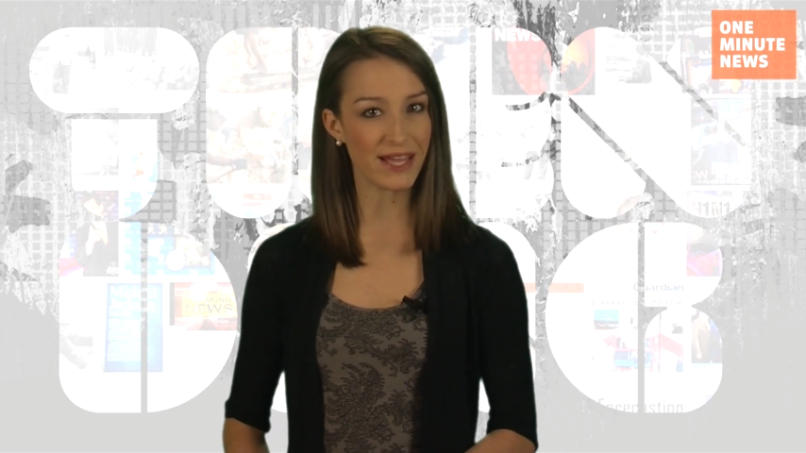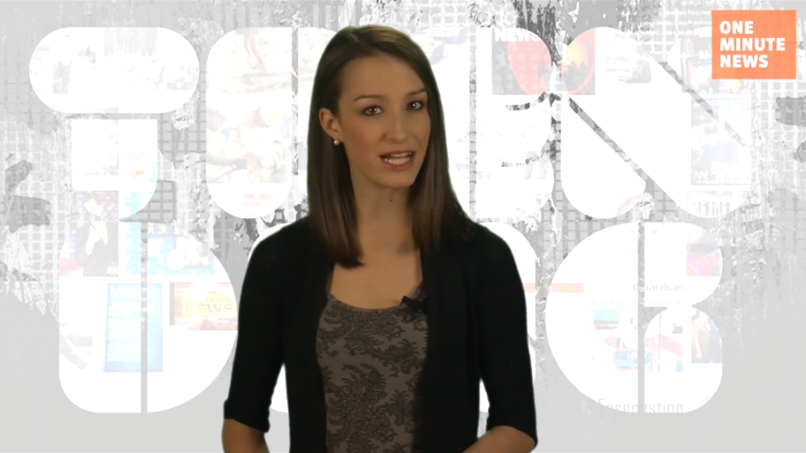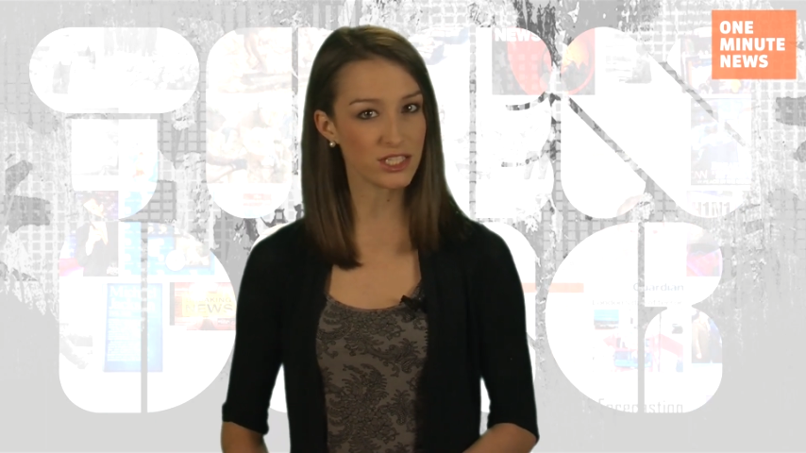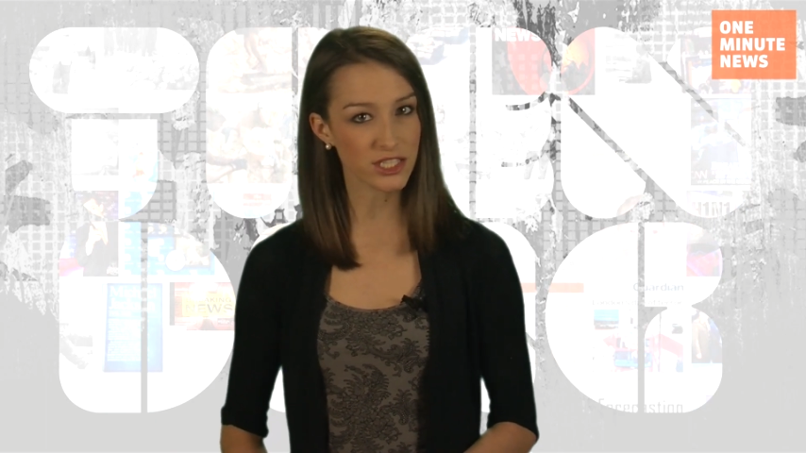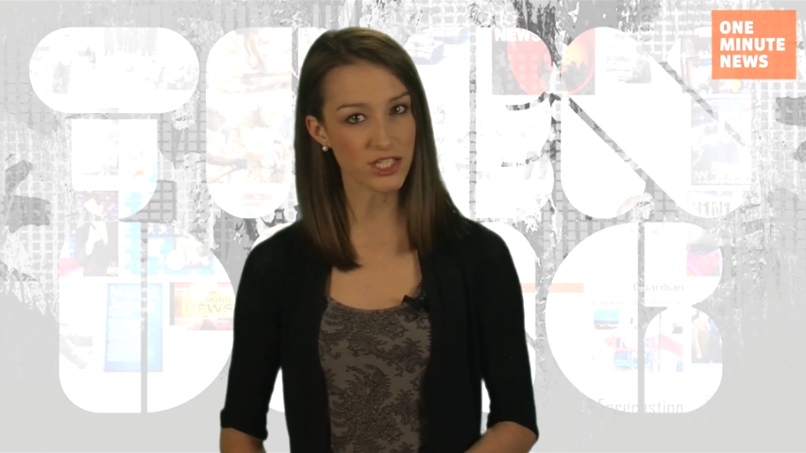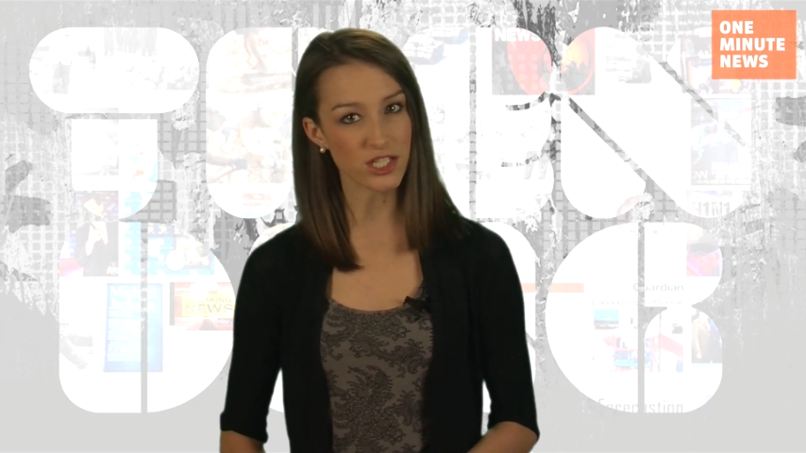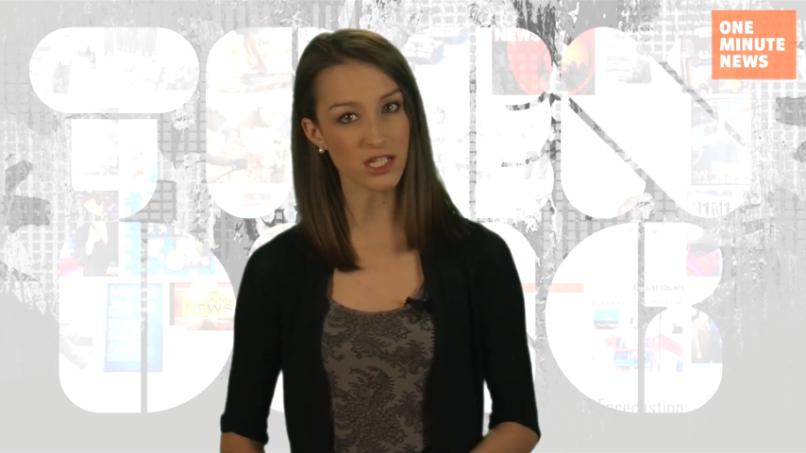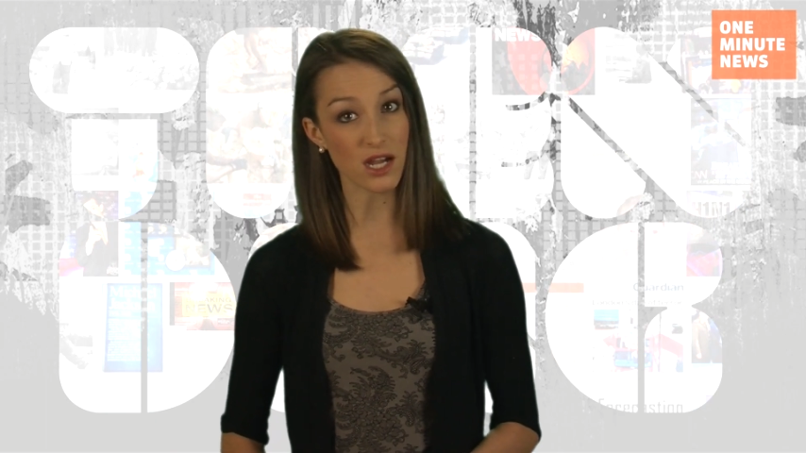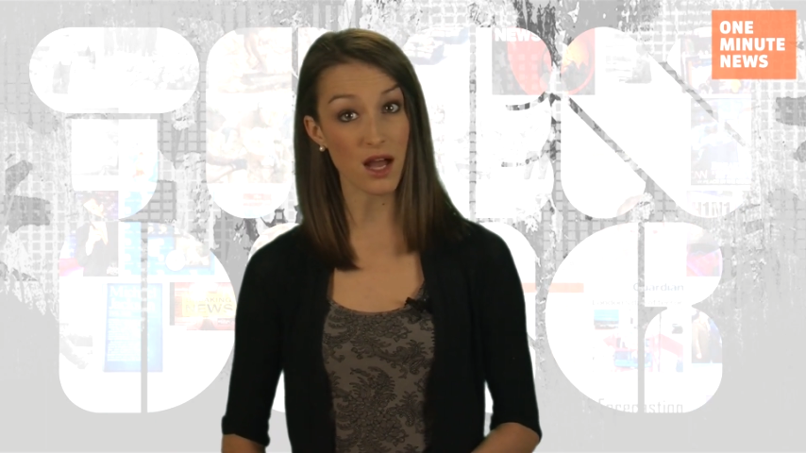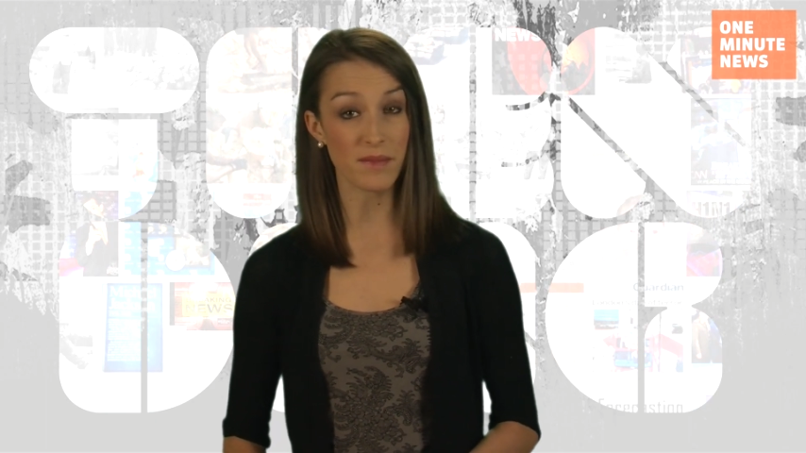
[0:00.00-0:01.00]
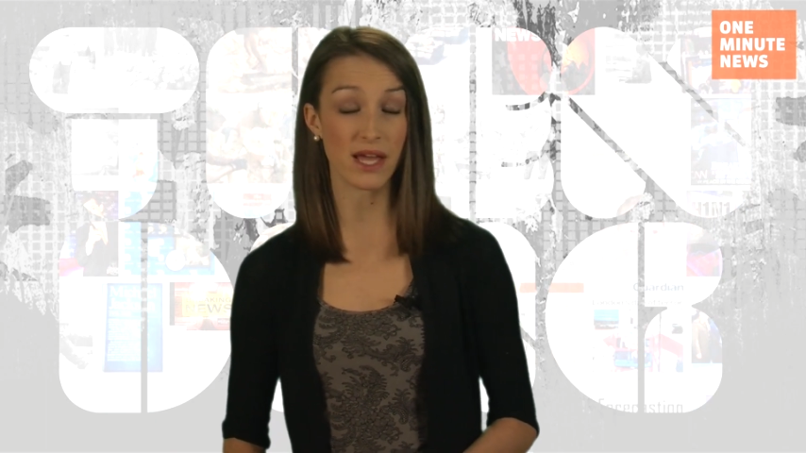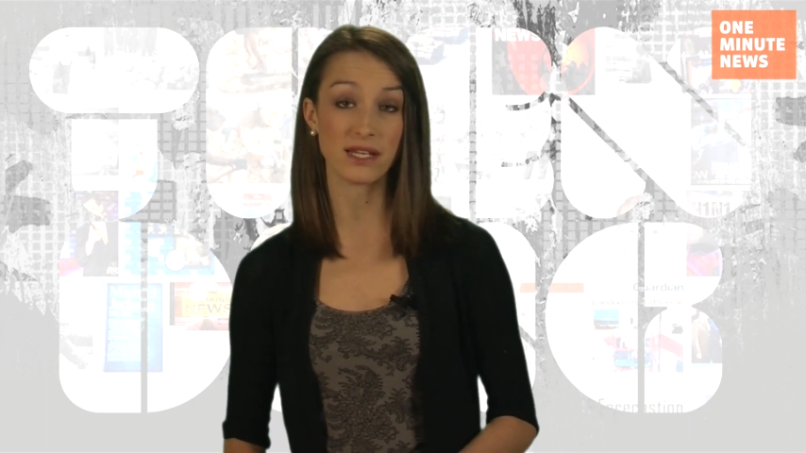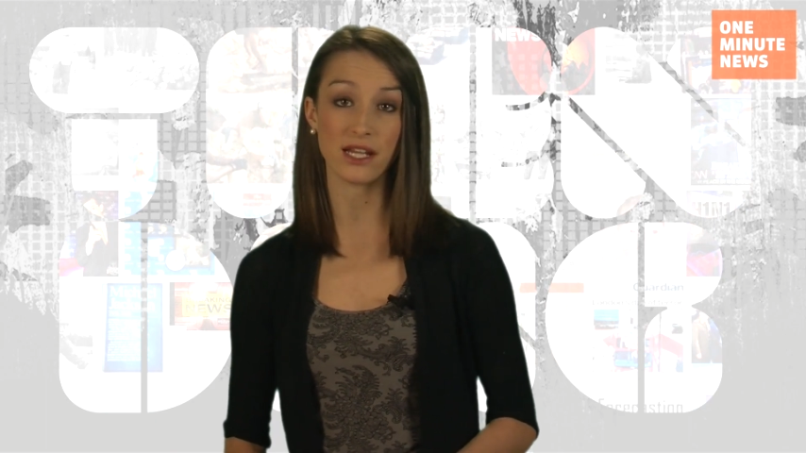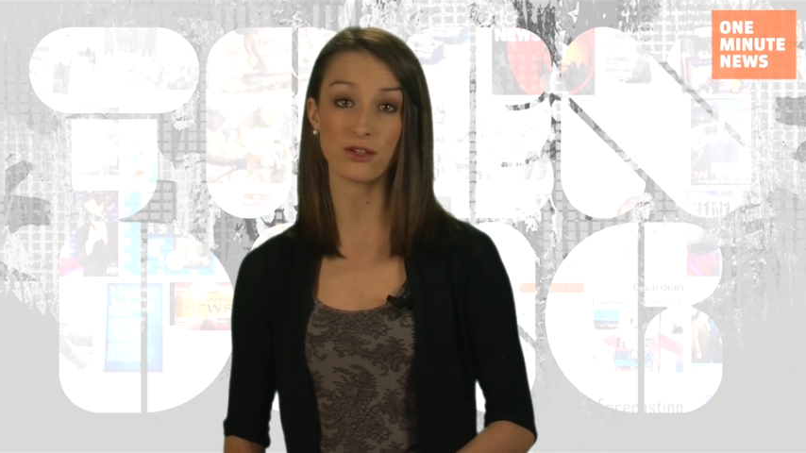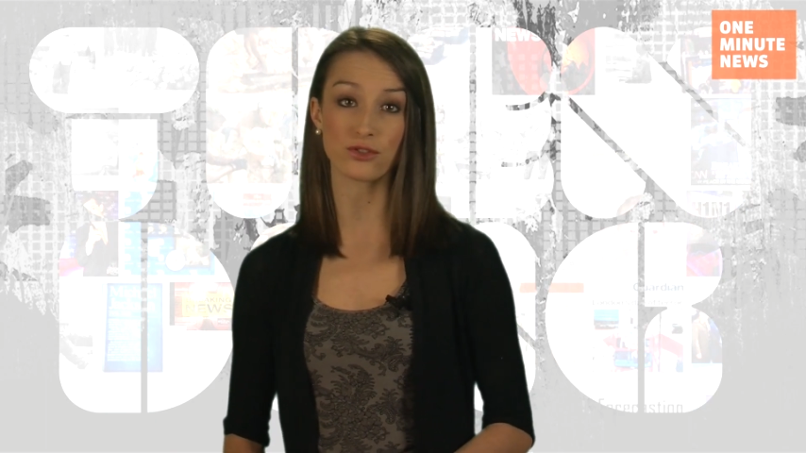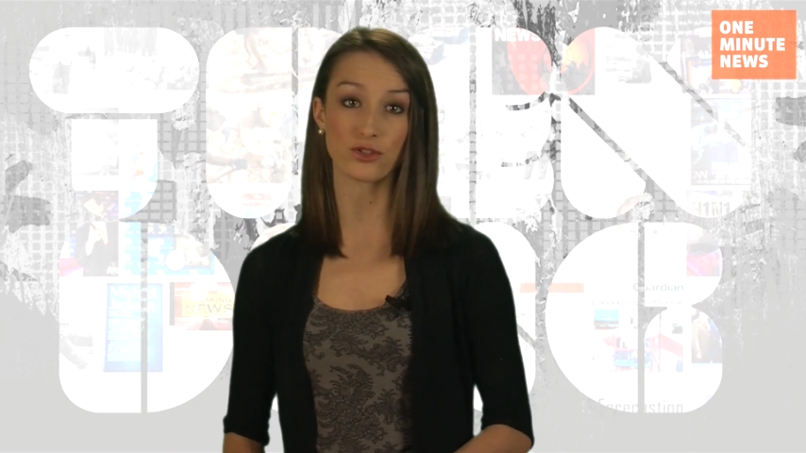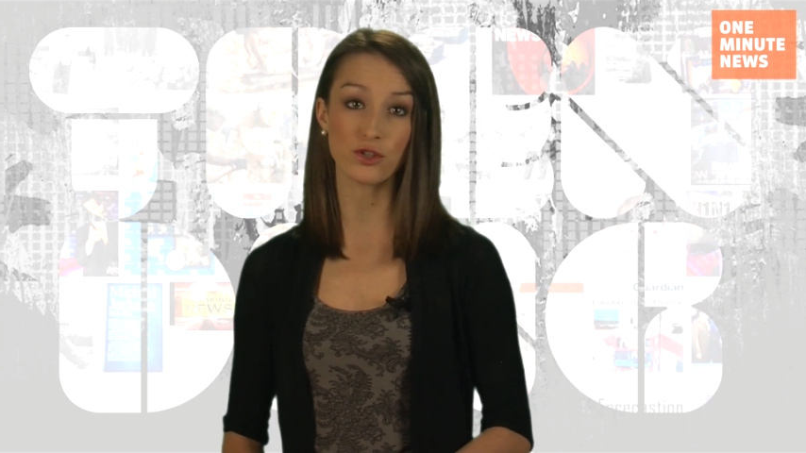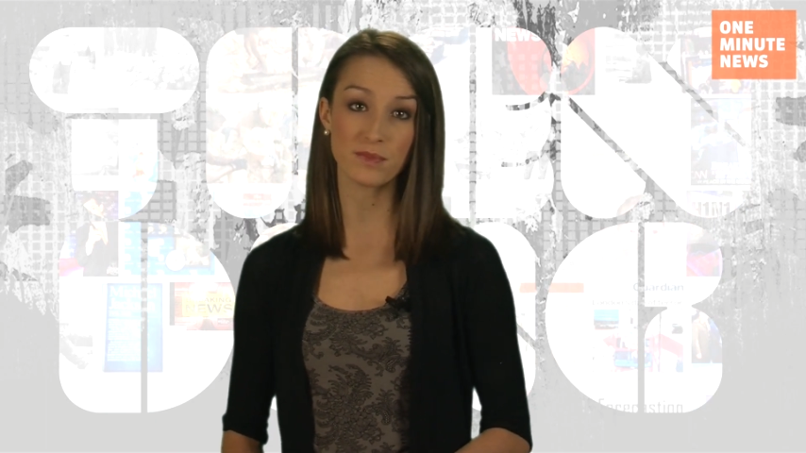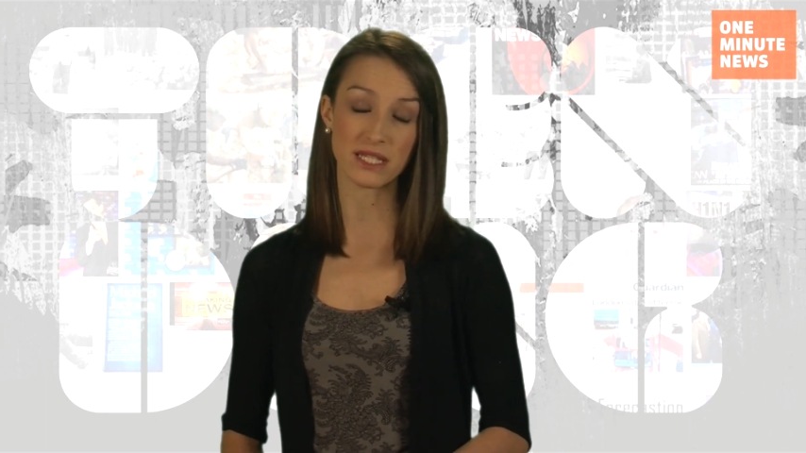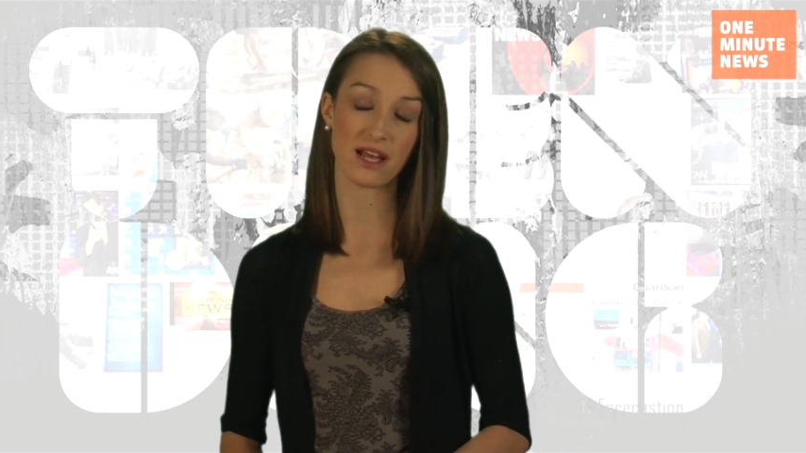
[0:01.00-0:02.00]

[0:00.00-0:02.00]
elders to combat NATO troops in